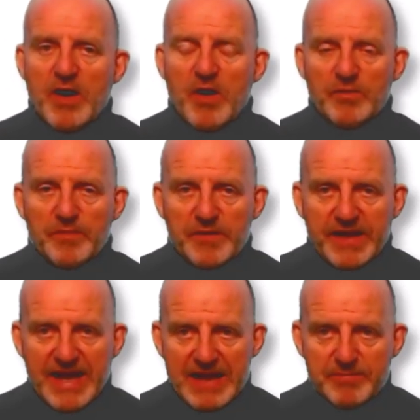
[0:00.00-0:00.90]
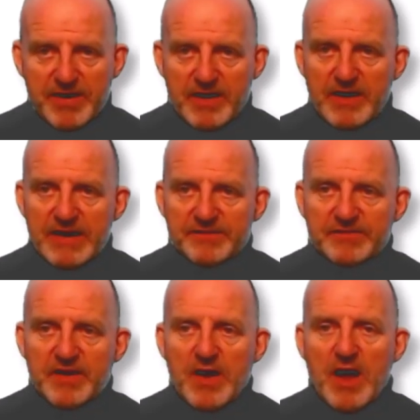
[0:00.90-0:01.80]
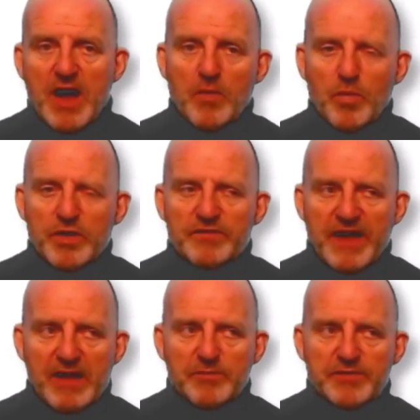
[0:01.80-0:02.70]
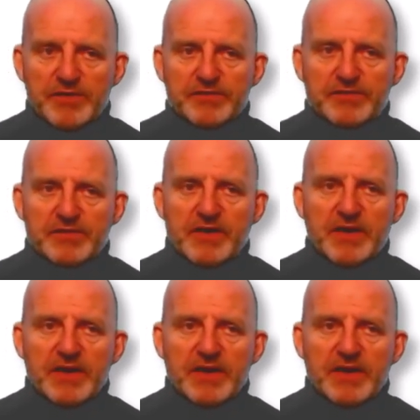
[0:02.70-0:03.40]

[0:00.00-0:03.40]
on the KPIs would have helped us.